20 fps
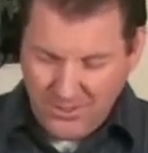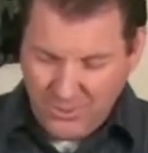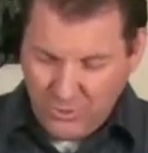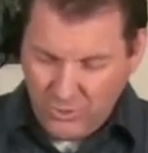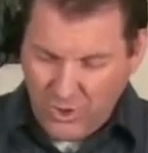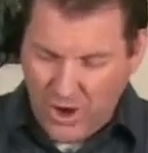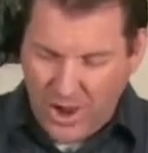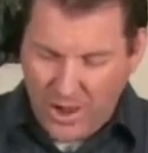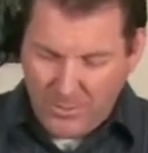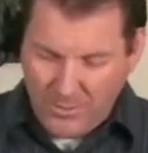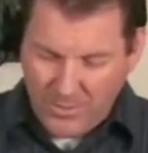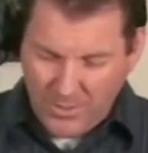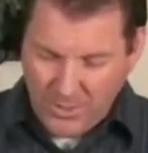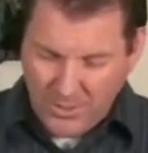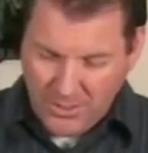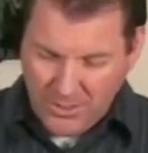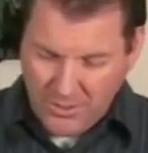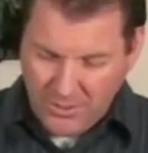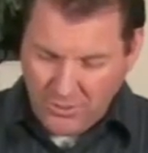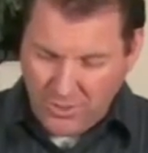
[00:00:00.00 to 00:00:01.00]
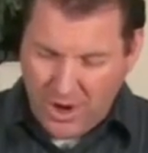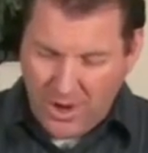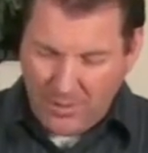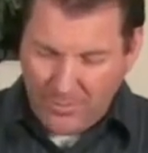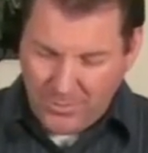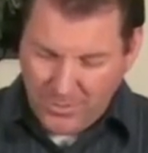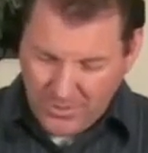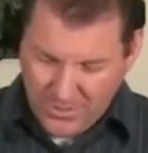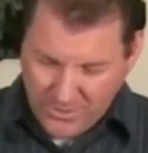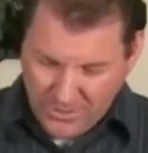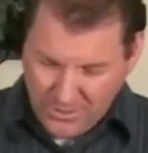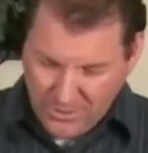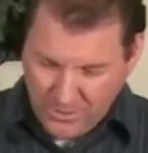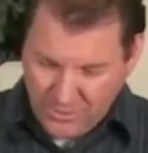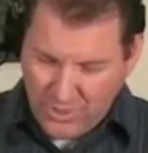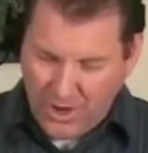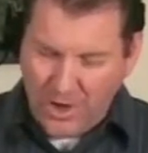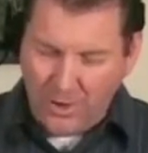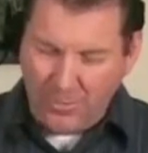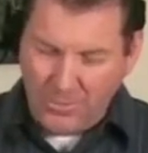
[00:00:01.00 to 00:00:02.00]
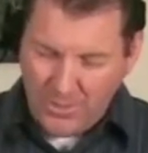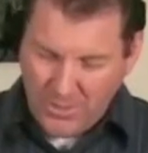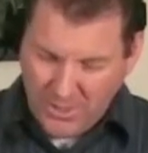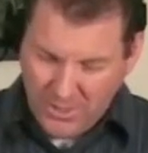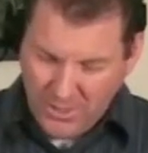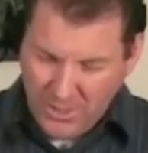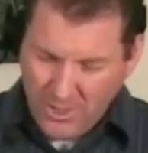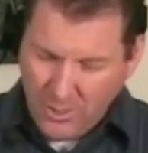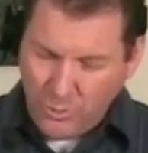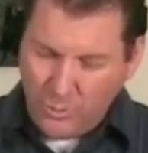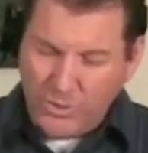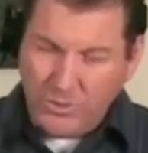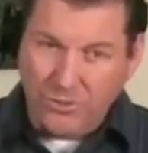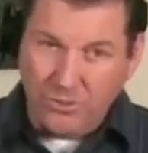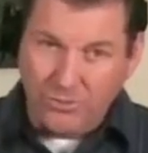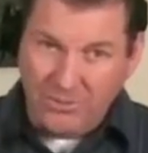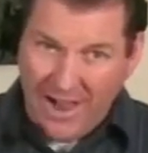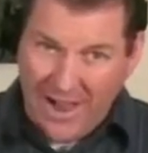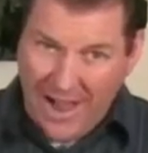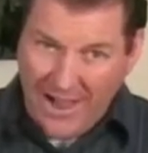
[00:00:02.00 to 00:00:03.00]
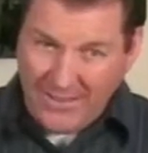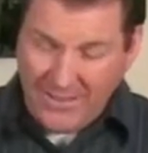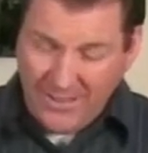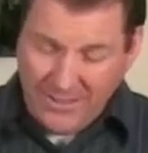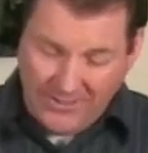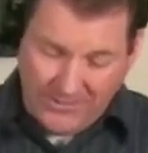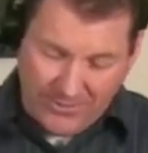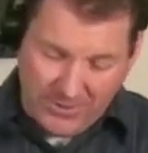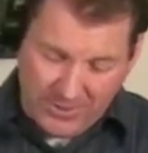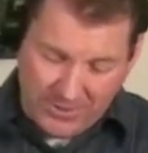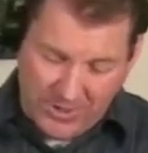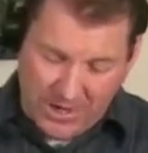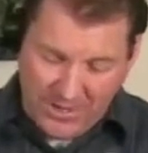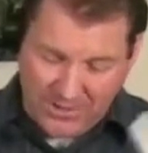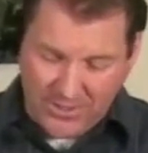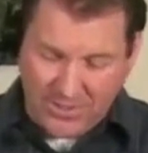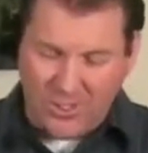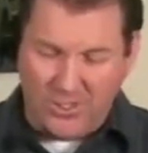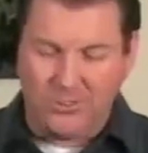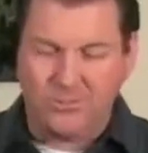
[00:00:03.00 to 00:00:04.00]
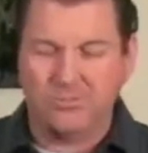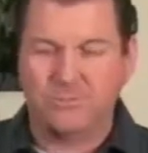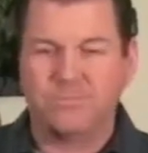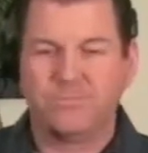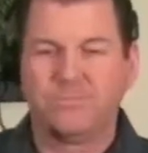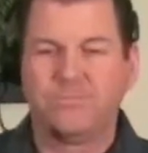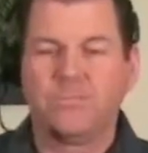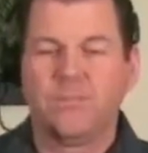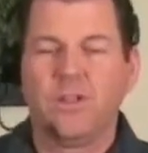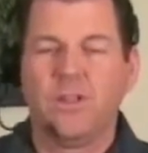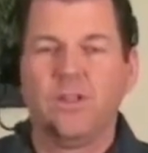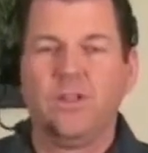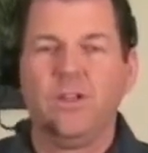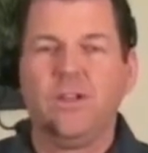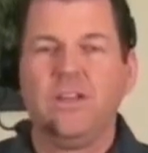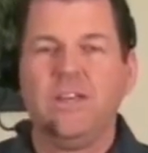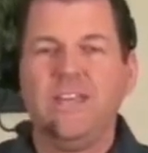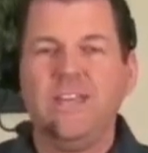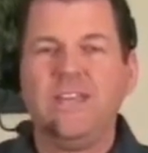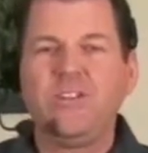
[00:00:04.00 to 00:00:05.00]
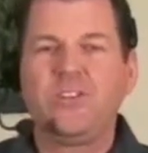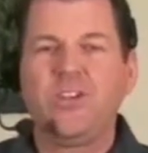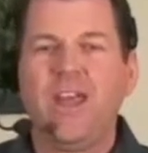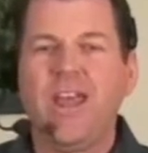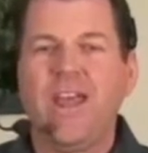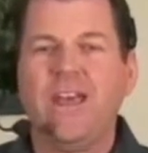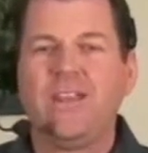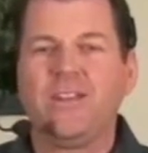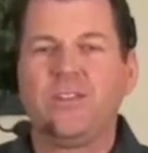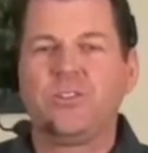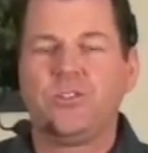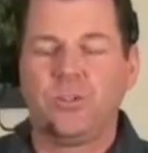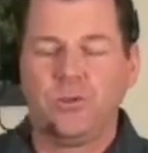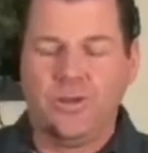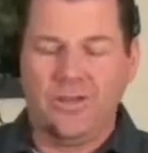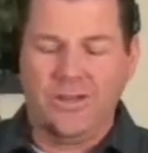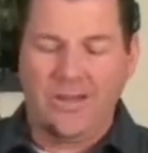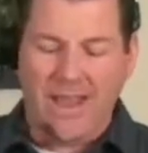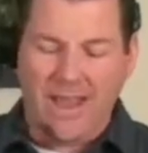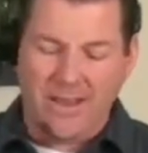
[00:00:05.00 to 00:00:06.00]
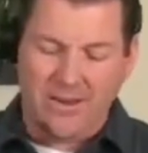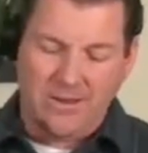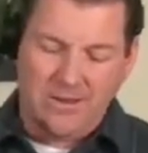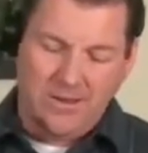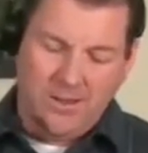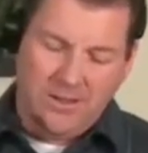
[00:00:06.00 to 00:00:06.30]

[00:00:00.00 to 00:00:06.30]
Drop, drop, drop. We do not lift the grace note. Each hand is doing that.